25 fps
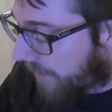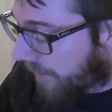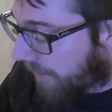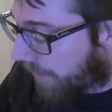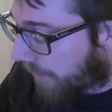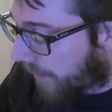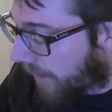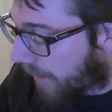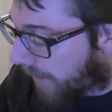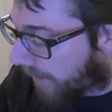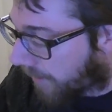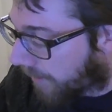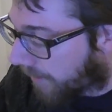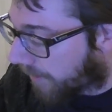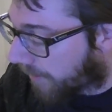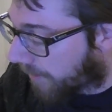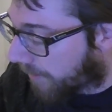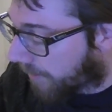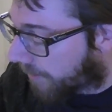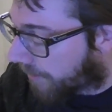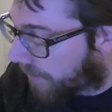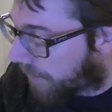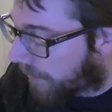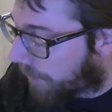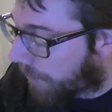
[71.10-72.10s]

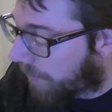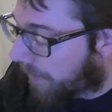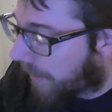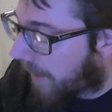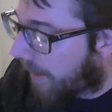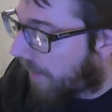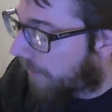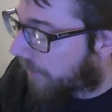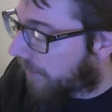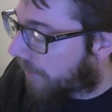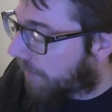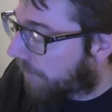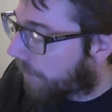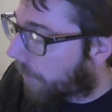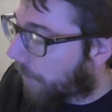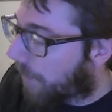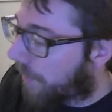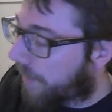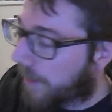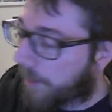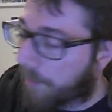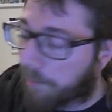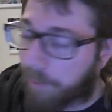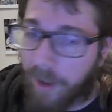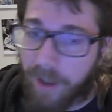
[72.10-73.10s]
Records,
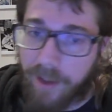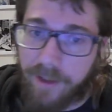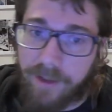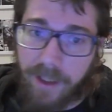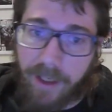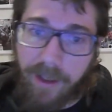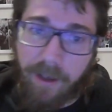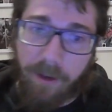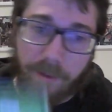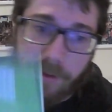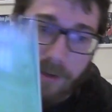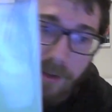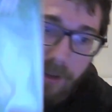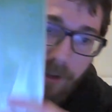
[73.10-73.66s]
2014 press out.